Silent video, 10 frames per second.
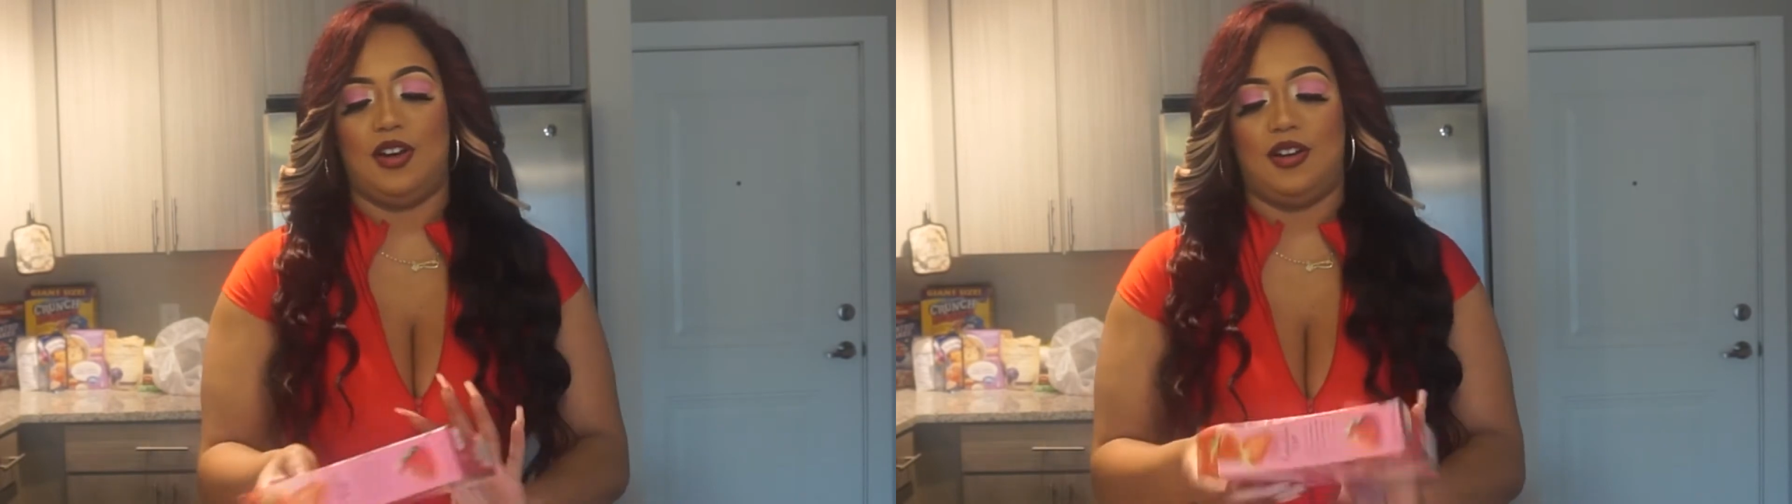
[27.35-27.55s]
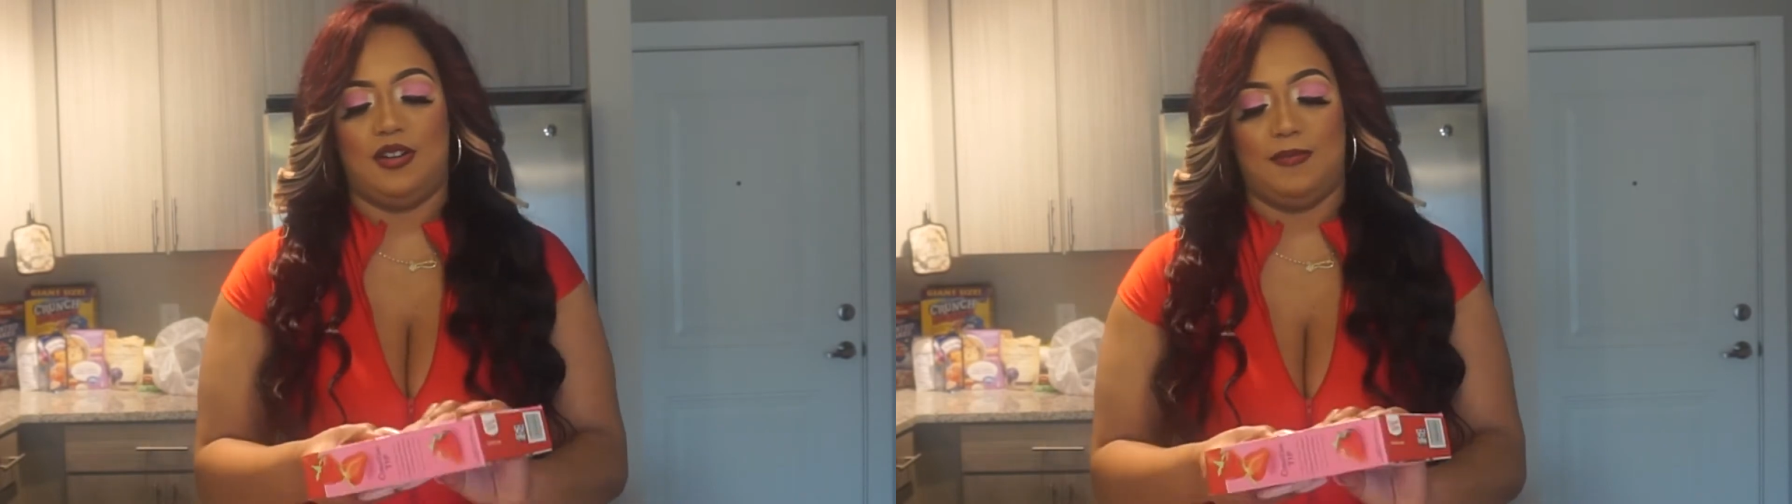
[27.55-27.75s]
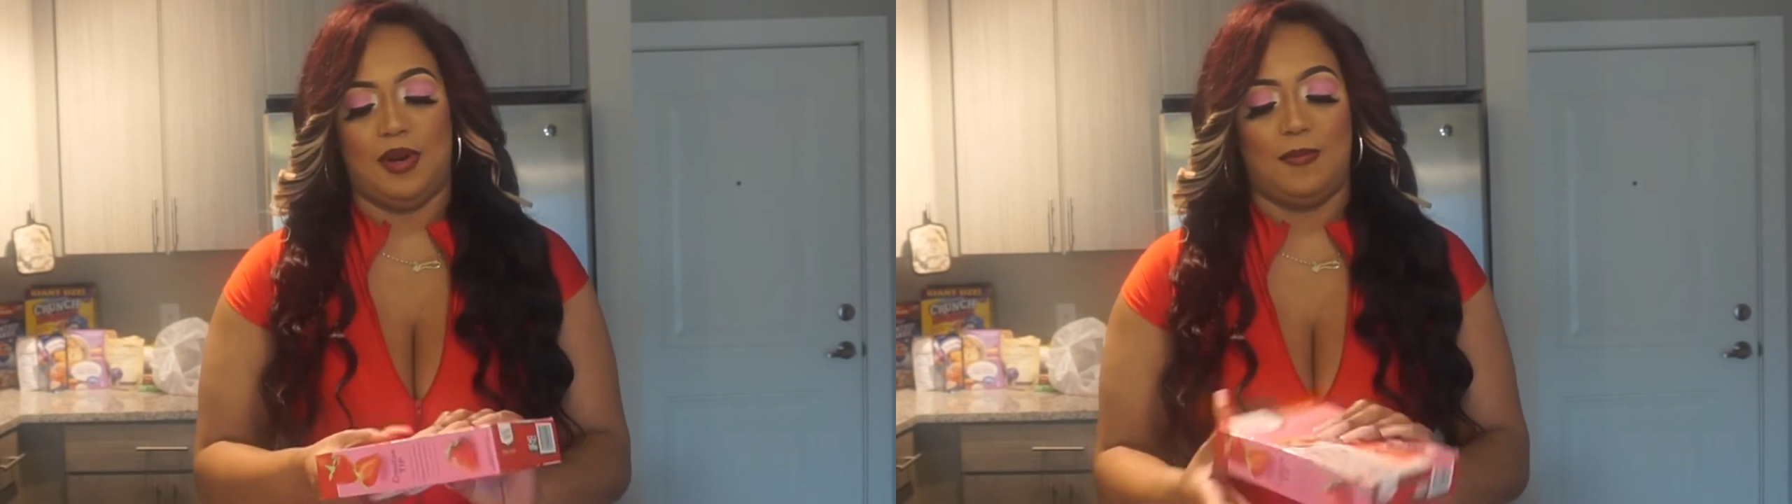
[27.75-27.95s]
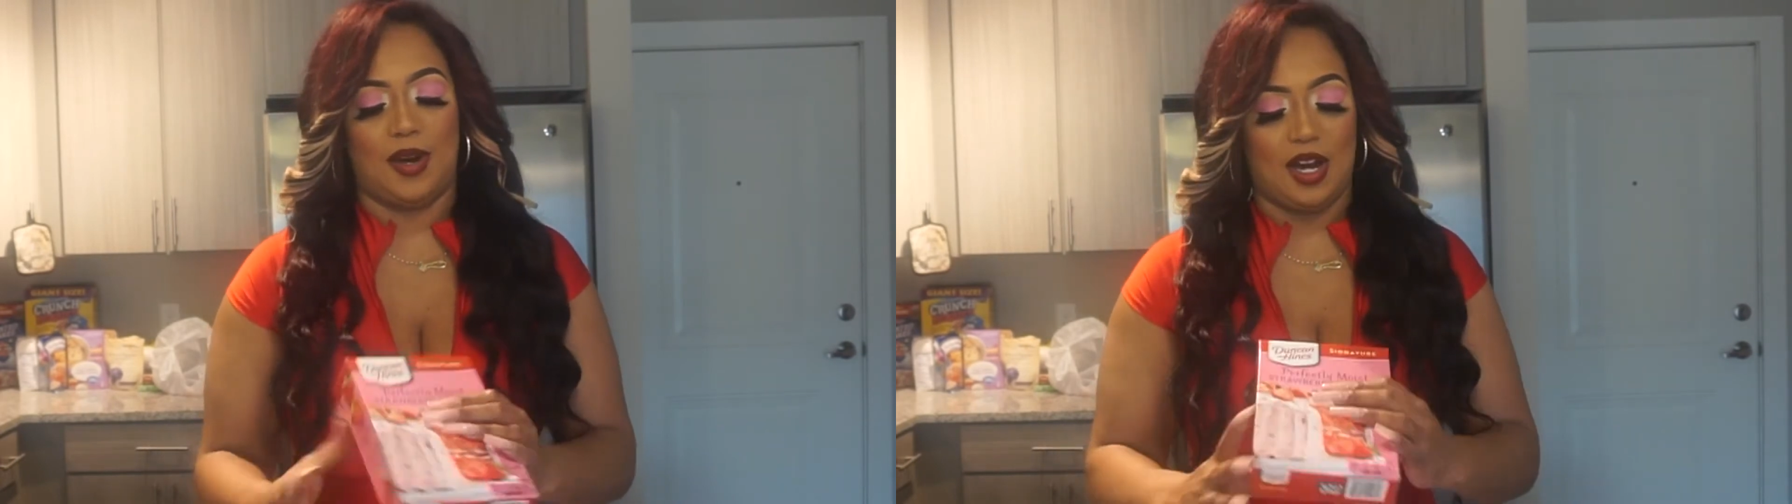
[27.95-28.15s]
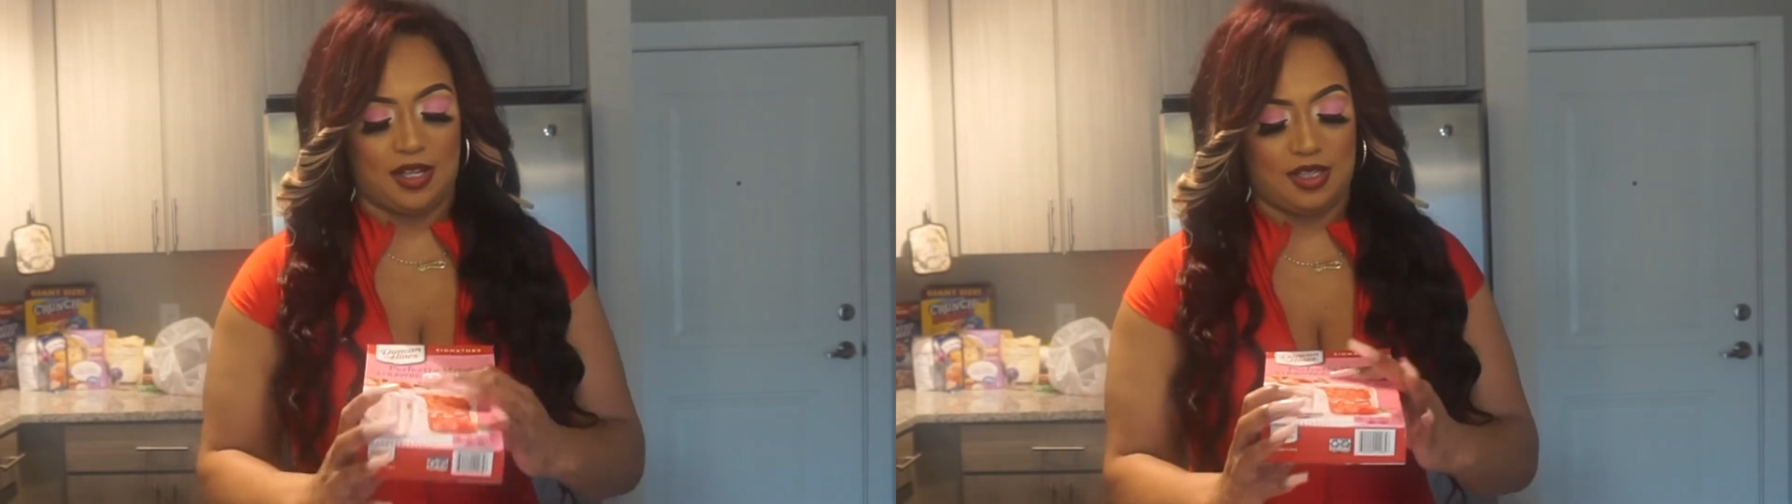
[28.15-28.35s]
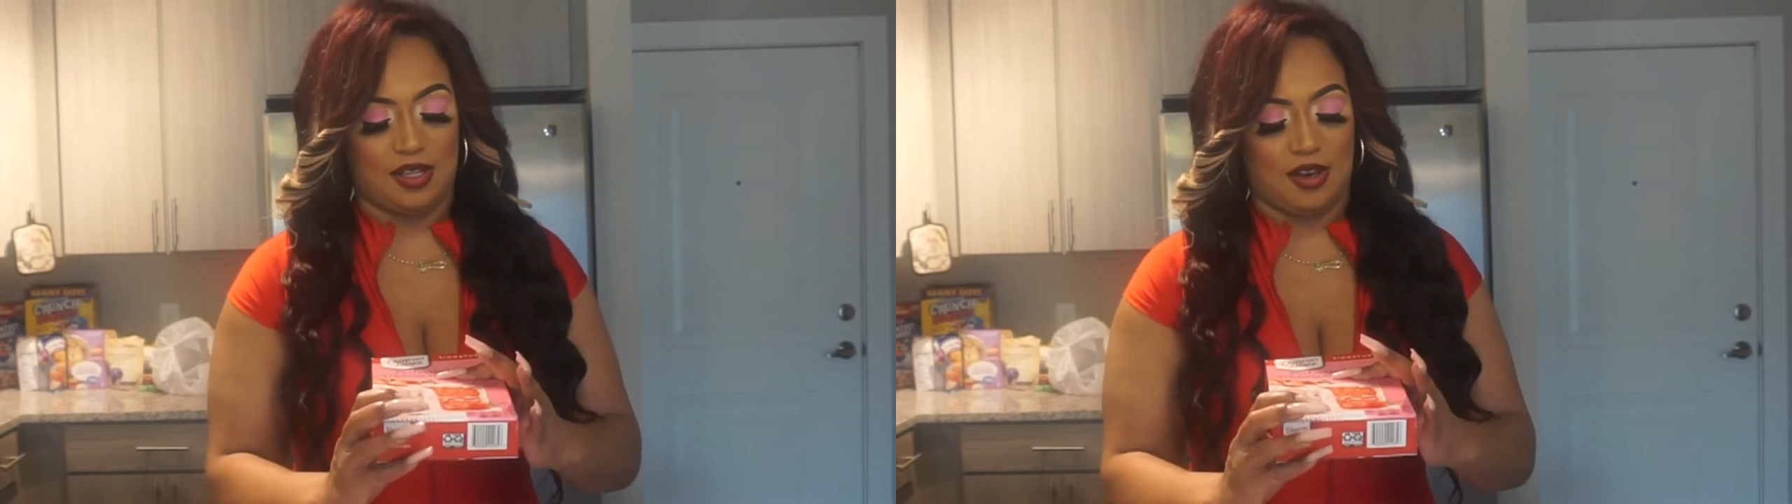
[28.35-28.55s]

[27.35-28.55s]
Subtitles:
a box